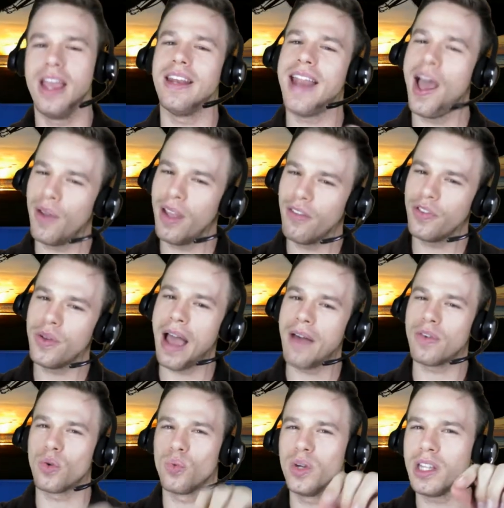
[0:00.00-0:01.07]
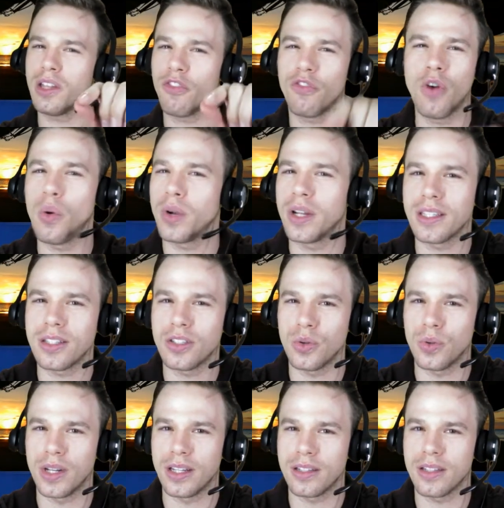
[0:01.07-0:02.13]
Now, if you have a really focused
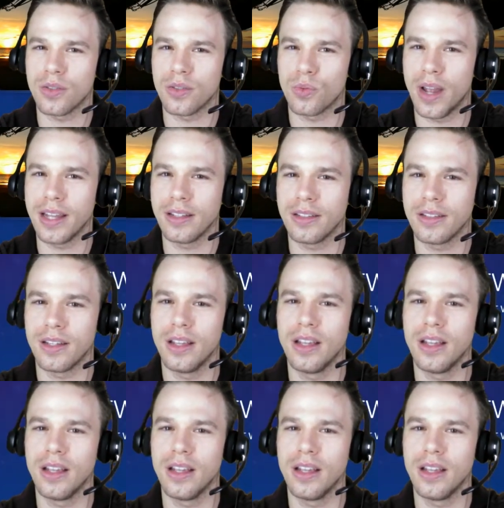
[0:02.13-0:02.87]
student, right?